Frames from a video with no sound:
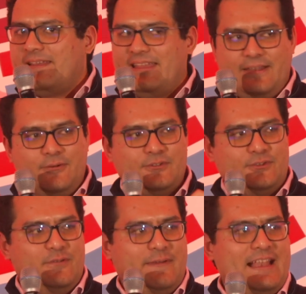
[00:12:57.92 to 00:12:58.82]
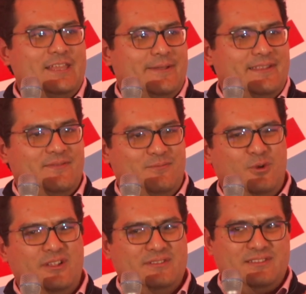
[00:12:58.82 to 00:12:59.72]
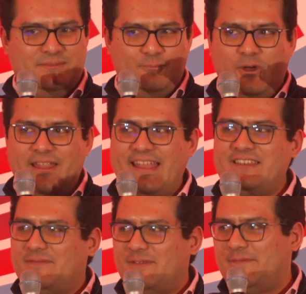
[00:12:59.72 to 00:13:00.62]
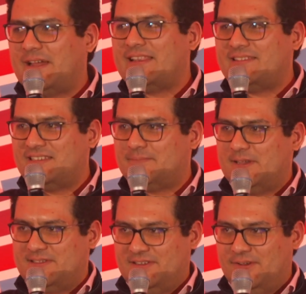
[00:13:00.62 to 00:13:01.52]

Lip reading: it also evaluates what end of the funnel is this person